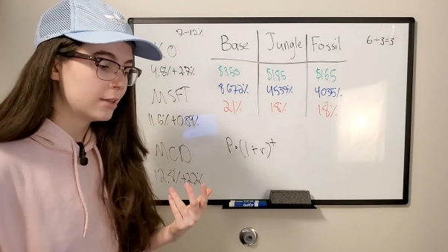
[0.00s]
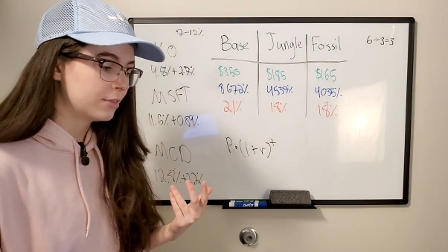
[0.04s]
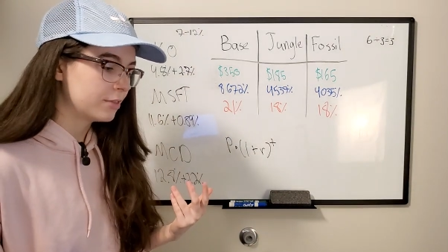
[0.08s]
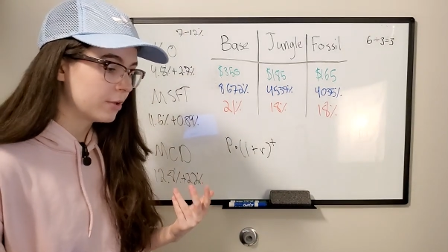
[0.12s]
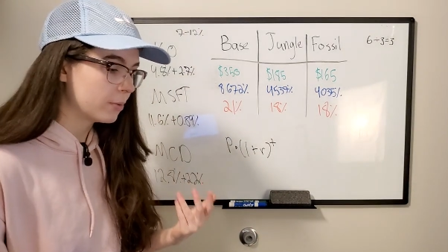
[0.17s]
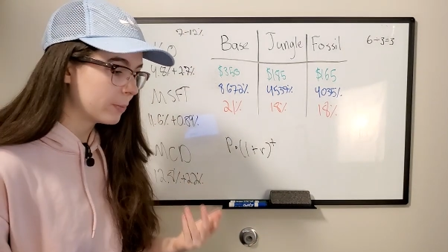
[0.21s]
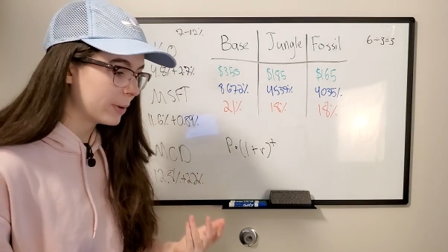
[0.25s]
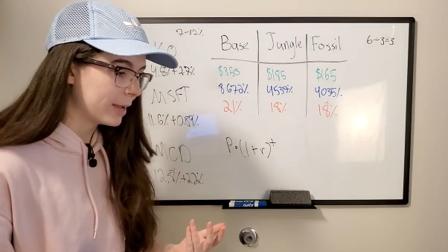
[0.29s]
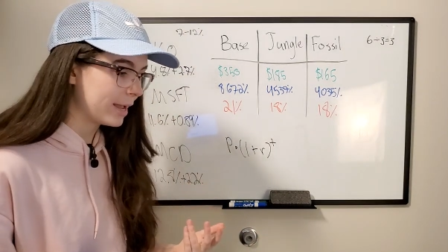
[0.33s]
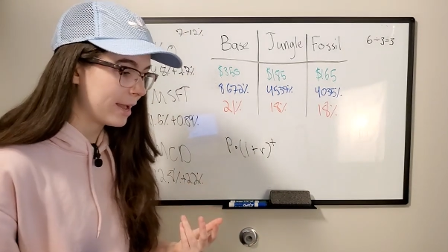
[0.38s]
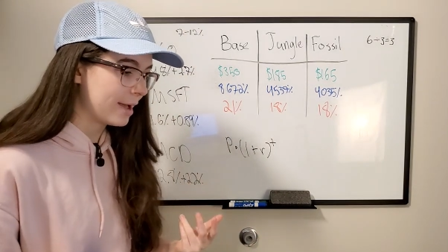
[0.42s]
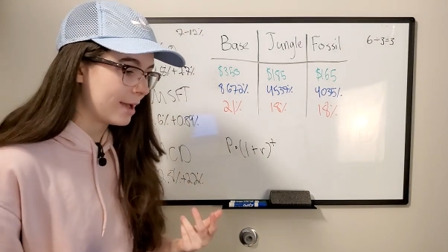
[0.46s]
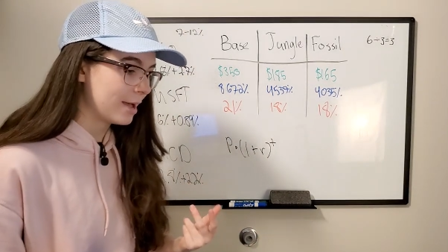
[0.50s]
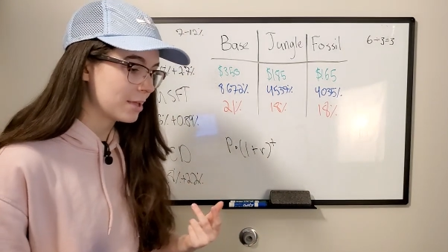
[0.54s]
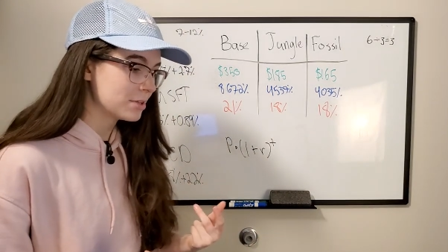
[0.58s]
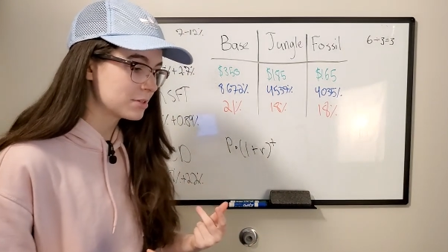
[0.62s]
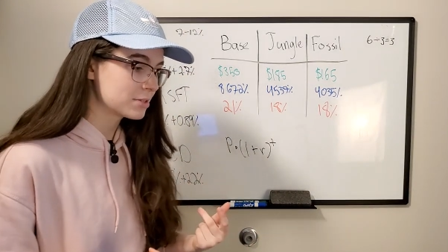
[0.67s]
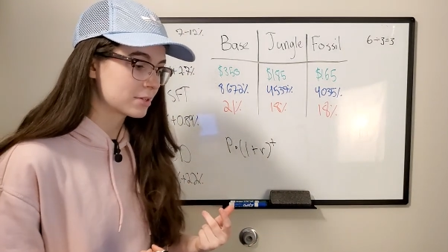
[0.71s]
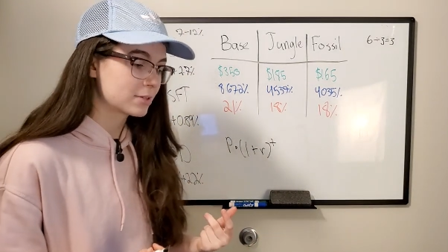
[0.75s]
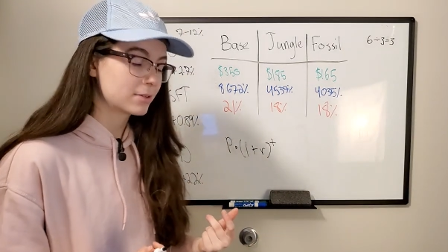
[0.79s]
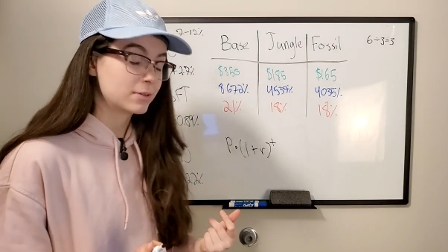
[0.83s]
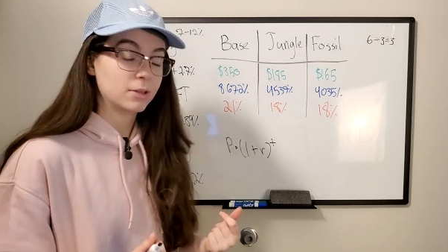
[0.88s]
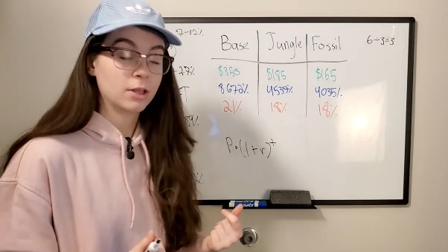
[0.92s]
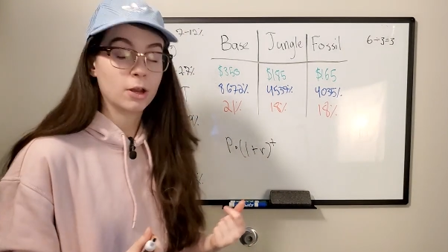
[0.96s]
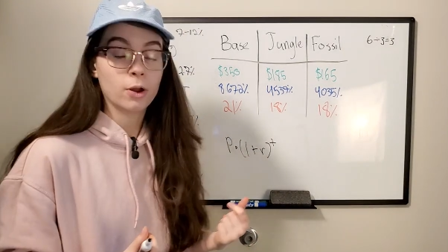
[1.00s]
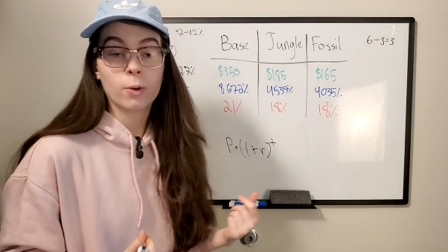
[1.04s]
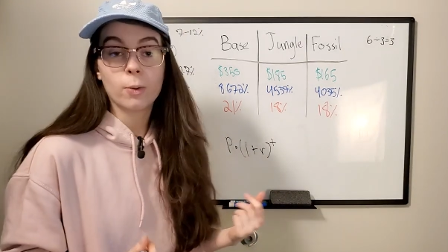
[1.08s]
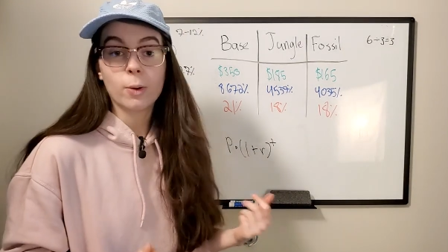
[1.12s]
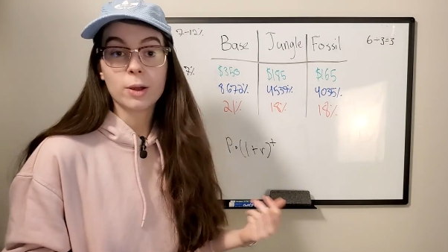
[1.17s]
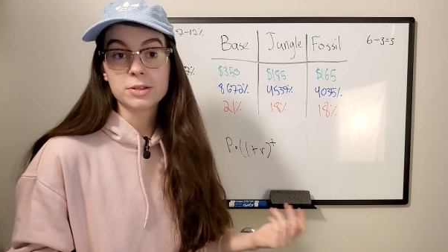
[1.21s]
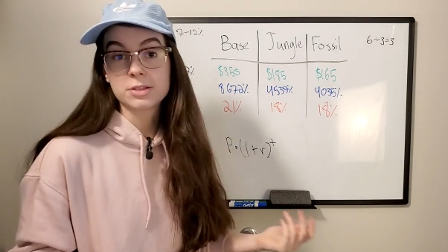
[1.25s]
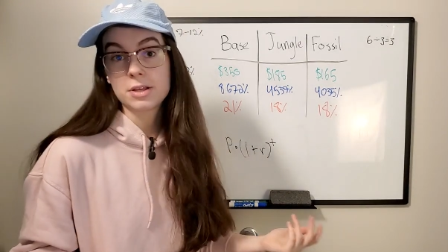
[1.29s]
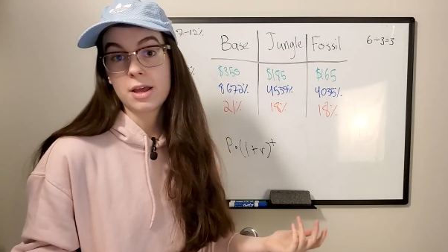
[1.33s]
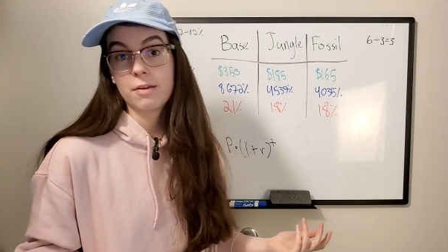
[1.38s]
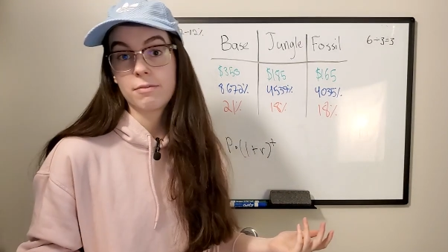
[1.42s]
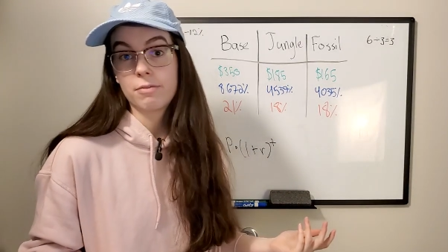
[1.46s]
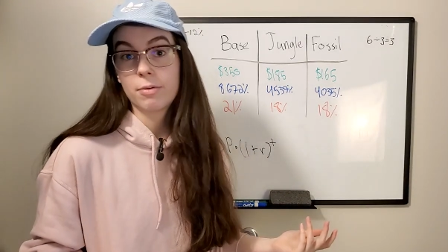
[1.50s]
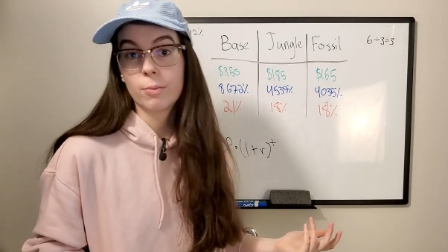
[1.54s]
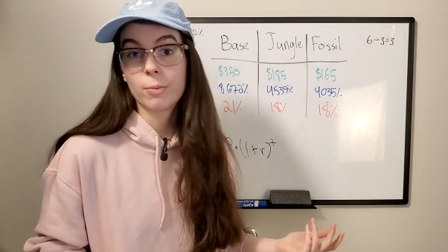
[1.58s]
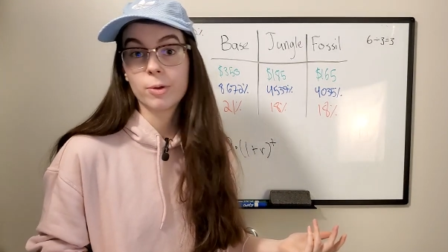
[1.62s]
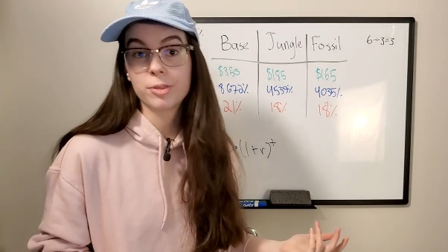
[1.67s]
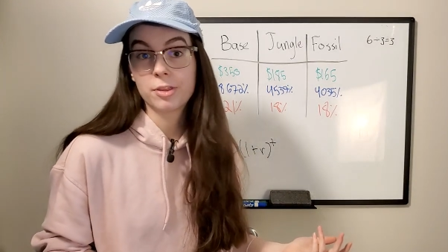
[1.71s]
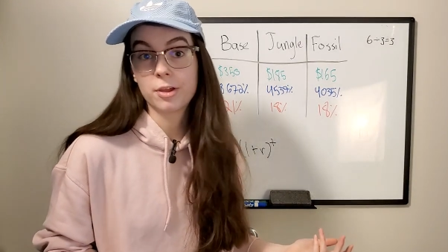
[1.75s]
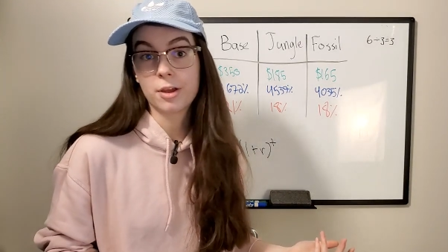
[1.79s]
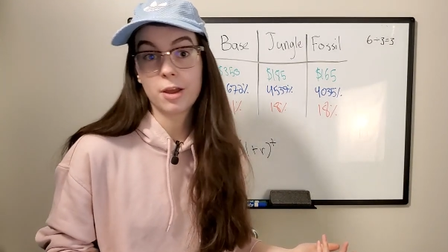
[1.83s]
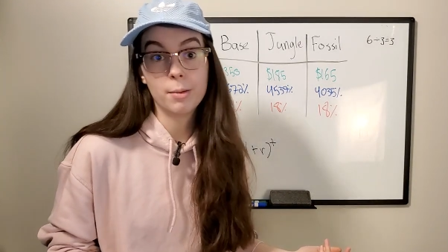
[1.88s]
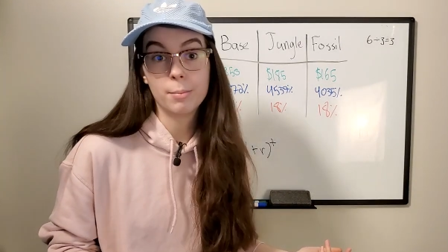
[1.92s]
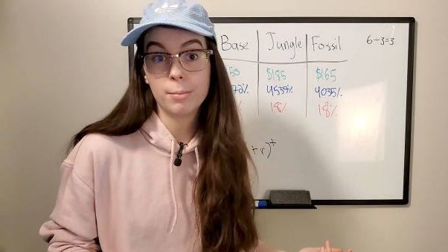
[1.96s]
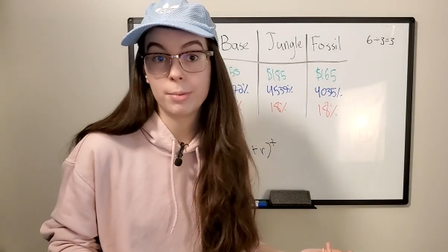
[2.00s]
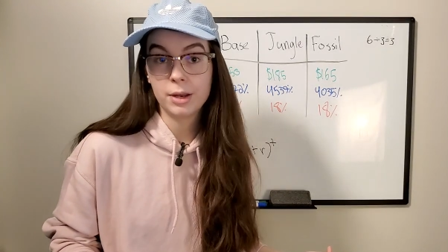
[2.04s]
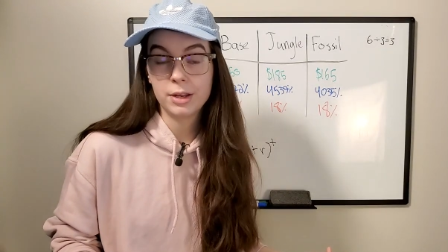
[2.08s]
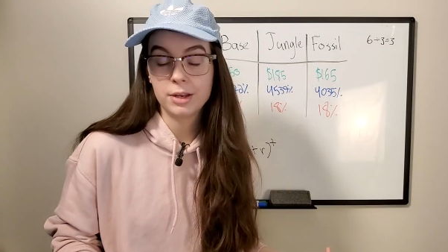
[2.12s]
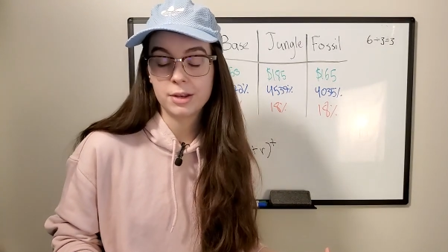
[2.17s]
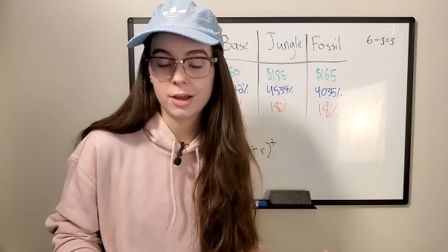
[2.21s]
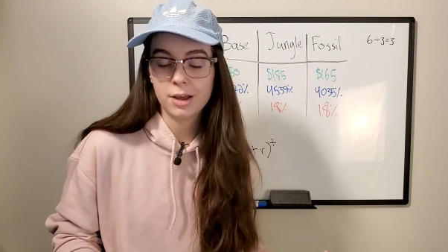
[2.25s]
that we ask, you know, aside from what the company